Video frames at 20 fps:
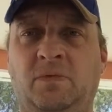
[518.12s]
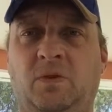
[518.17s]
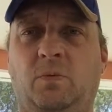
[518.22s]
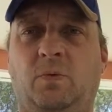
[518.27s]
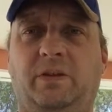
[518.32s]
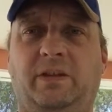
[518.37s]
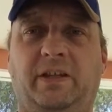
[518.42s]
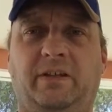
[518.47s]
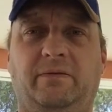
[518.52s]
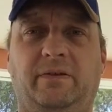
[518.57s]

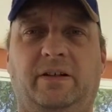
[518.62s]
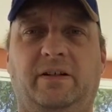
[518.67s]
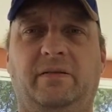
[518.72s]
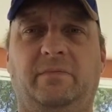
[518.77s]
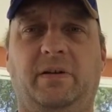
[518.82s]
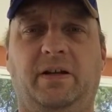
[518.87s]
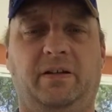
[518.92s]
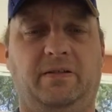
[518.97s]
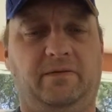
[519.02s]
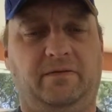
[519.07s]
what they
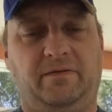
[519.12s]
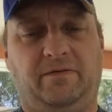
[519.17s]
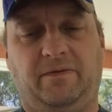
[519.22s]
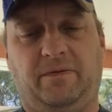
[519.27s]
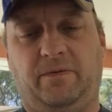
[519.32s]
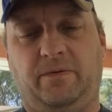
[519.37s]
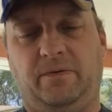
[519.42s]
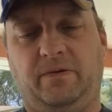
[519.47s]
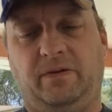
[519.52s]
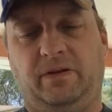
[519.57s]
recommend
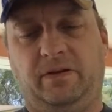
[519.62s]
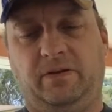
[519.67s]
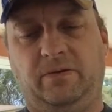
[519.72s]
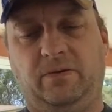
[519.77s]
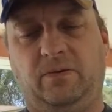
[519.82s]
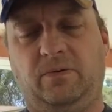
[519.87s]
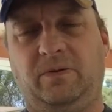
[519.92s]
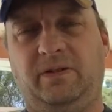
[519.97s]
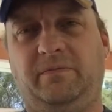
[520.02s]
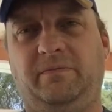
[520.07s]
for the
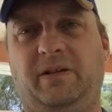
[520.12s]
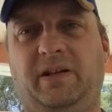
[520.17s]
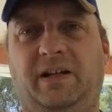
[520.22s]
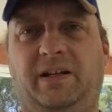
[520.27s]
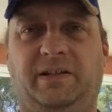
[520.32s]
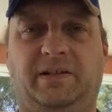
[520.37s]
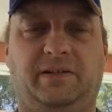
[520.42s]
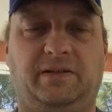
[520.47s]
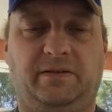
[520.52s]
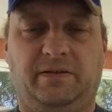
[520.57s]
goalie
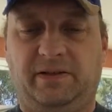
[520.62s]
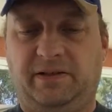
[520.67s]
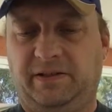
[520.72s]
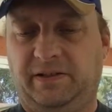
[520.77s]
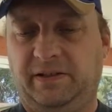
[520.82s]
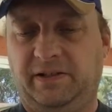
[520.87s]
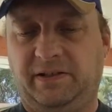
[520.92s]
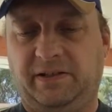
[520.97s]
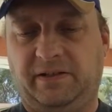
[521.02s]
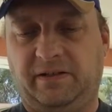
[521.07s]
mask. So you can
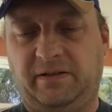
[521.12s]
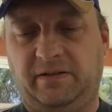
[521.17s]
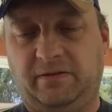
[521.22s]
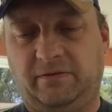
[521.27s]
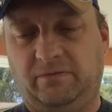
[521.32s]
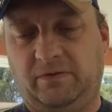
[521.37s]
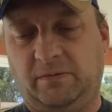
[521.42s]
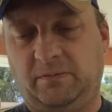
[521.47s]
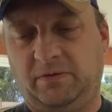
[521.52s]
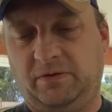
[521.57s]
see it's like on a
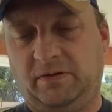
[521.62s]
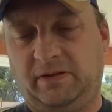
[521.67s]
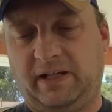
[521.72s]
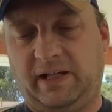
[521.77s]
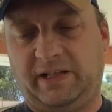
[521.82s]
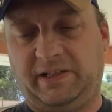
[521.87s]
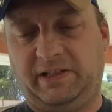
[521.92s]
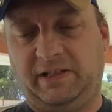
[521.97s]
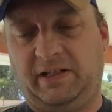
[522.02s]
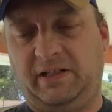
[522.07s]
rubber
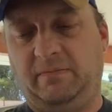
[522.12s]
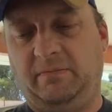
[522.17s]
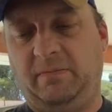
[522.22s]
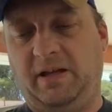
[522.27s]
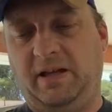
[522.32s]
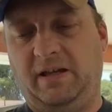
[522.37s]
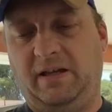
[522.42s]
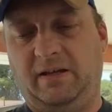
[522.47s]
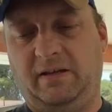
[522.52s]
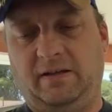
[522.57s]
elastic
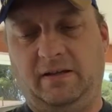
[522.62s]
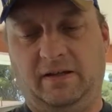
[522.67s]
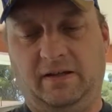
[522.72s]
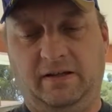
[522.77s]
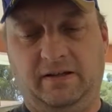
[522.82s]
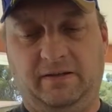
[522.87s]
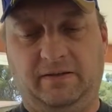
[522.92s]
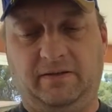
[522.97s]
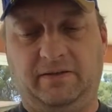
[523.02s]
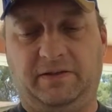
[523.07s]
band.
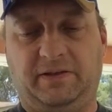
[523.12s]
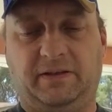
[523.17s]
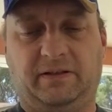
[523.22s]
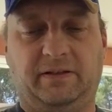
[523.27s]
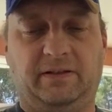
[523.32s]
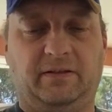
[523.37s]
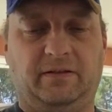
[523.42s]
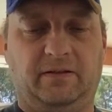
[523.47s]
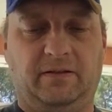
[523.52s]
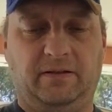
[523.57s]
There's the
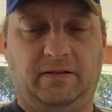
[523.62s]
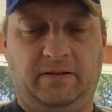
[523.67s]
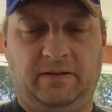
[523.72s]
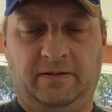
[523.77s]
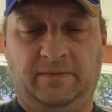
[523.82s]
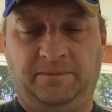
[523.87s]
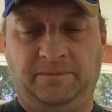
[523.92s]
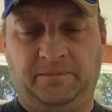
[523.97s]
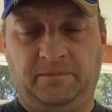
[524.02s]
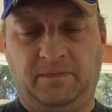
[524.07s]
little
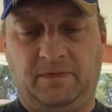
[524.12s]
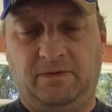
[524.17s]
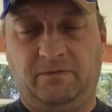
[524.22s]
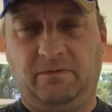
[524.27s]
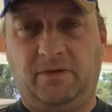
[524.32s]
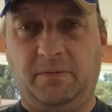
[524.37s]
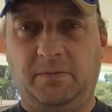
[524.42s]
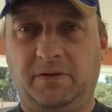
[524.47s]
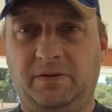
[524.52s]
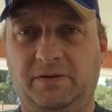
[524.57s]

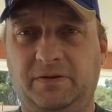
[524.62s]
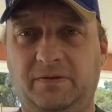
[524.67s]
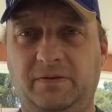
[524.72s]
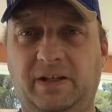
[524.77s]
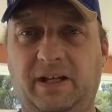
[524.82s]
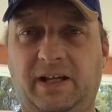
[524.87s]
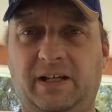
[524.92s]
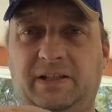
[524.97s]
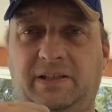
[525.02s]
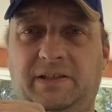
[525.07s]
rubber
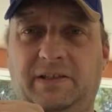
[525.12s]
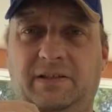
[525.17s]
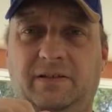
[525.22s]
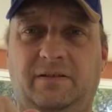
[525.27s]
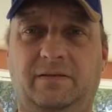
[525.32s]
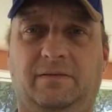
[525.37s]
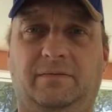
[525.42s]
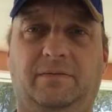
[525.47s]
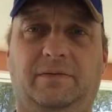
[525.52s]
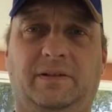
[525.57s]
doodads.
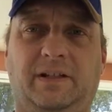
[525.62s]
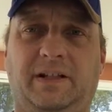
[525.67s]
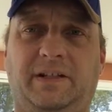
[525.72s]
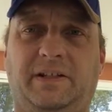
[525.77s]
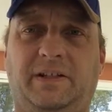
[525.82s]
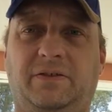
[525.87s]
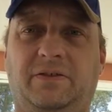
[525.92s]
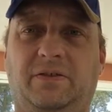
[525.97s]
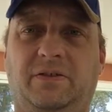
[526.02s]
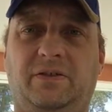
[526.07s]
I guess
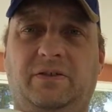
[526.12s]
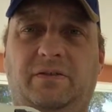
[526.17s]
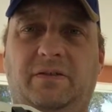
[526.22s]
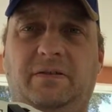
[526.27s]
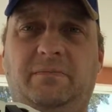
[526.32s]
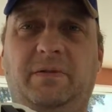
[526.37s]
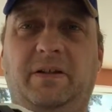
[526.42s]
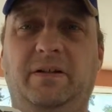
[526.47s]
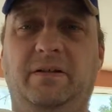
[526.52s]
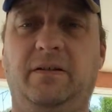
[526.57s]
I should show
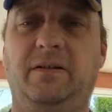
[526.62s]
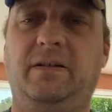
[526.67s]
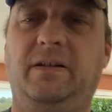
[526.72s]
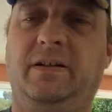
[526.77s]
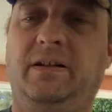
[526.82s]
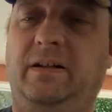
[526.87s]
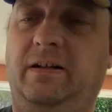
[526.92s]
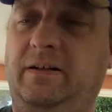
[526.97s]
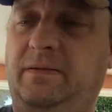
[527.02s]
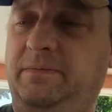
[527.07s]
you better.
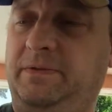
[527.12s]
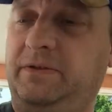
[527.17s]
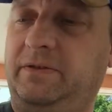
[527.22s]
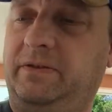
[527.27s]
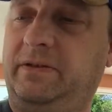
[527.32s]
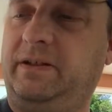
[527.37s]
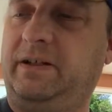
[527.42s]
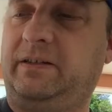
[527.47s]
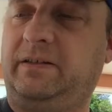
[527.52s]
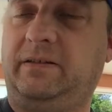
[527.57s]
So
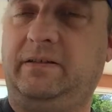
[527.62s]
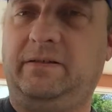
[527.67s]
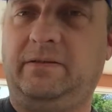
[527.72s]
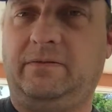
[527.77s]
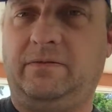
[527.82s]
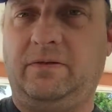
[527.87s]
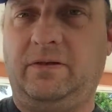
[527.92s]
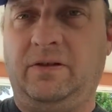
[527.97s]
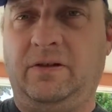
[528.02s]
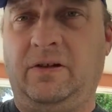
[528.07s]
you got the
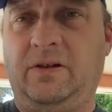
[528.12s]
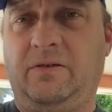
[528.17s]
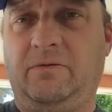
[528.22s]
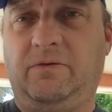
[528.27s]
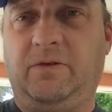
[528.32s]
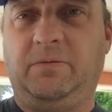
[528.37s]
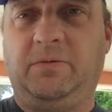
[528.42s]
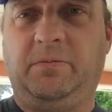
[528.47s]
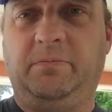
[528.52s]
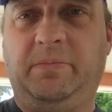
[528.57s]
little
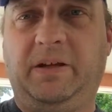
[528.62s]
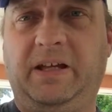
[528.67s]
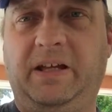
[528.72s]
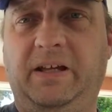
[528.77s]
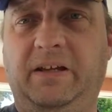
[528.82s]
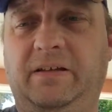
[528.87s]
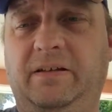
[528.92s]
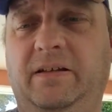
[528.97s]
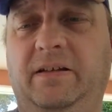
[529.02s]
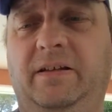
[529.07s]
rubber
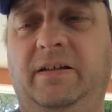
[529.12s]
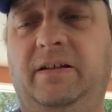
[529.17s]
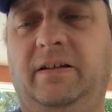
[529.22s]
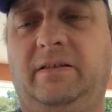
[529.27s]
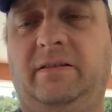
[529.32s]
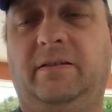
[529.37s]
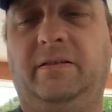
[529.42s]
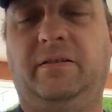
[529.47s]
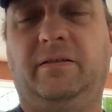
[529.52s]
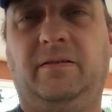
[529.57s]
band, you got
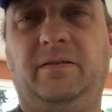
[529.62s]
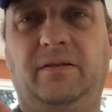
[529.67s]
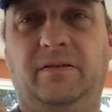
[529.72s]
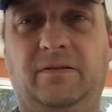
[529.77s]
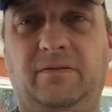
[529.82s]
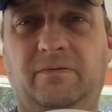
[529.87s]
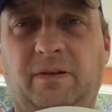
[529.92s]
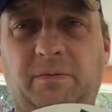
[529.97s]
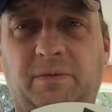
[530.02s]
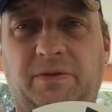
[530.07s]
the little
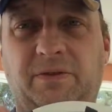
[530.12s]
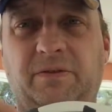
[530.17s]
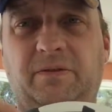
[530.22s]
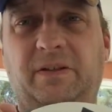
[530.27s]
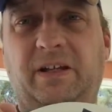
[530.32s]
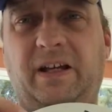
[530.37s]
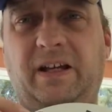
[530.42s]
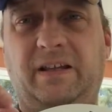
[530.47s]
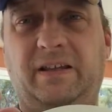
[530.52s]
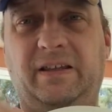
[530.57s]
rubber
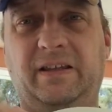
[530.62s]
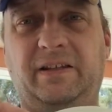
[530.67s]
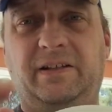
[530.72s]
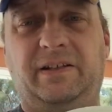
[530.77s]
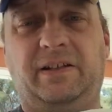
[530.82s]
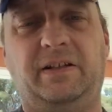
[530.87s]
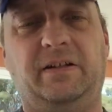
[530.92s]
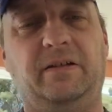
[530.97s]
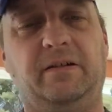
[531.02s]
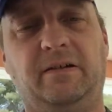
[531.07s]
doodad
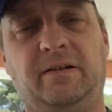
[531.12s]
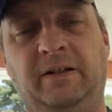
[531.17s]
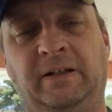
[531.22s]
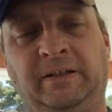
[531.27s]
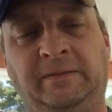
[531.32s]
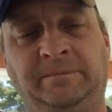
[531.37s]
things here.